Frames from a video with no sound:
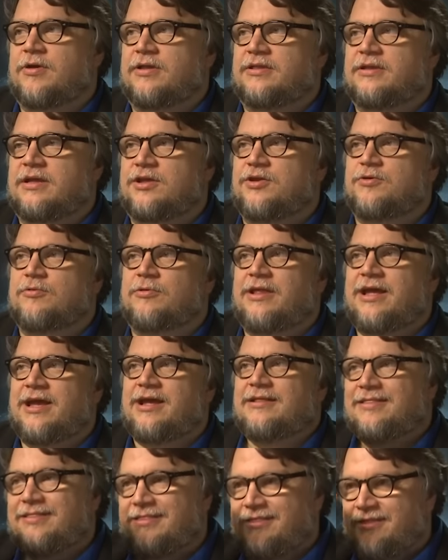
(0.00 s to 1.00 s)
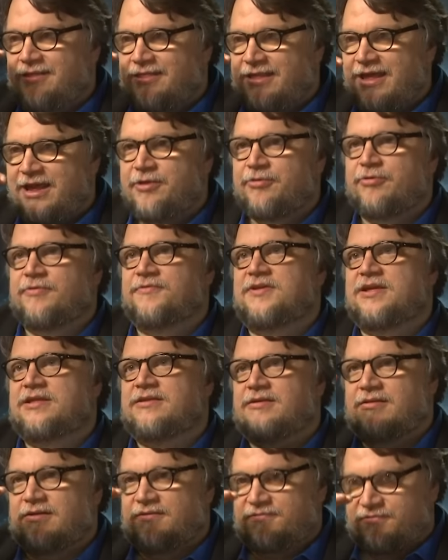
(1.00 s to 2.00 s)
and then you lay layer of
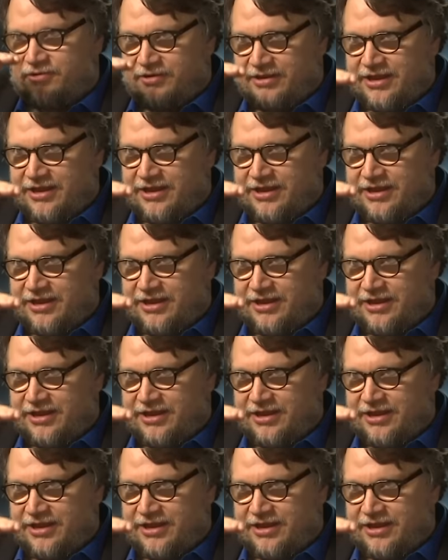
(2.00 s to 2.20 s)
detail after